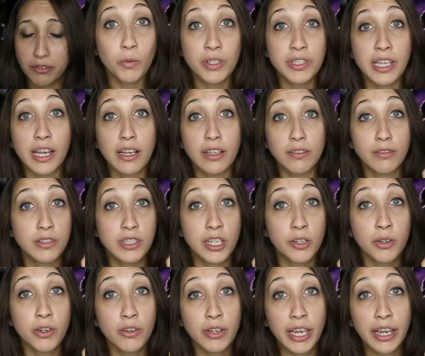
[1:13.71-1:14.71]
There was
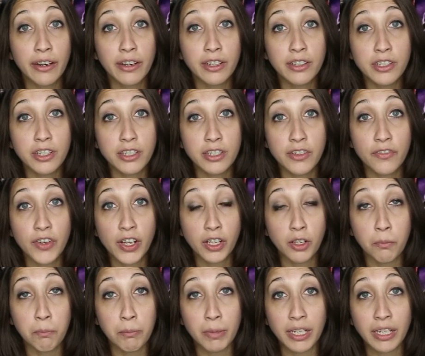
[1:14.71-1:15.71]
zero character
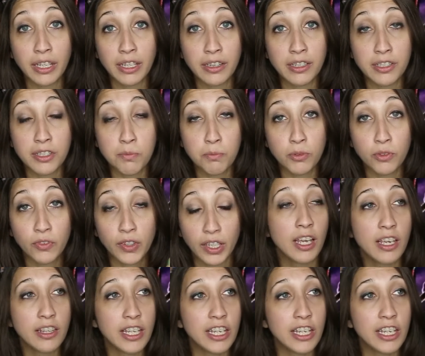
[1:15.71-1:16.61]
development in this movie.